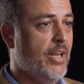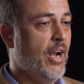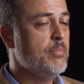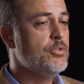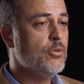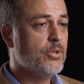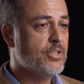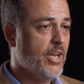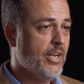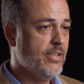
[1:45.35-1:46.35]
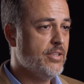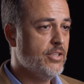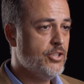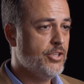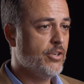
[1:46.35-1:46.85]
And I'm so excited
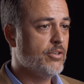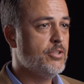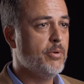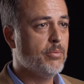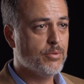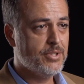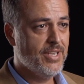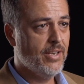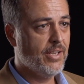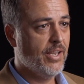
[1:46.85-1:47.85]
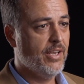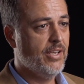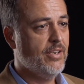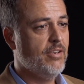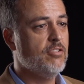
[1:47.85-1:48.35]
this year to be able to attend
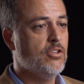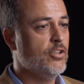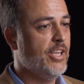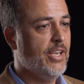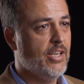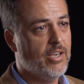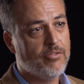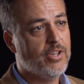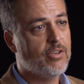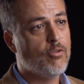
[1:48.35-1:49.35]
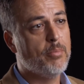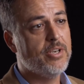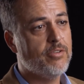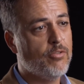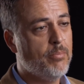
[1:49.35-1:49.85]
again, looking at everything from a
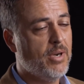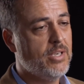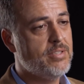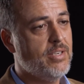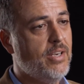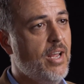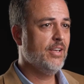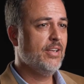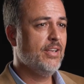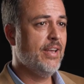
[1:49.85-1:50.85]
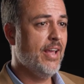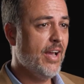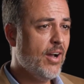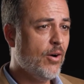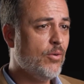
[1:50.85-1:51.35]
different mindset.
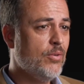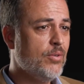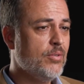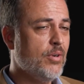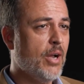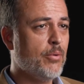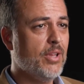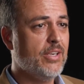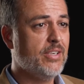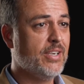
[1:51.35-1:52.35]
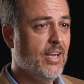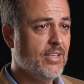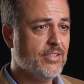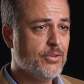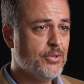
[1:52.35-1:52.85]
Now, I rely on
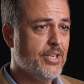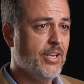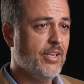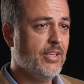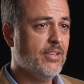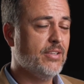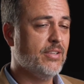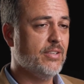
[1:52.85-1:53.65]
God's understanding.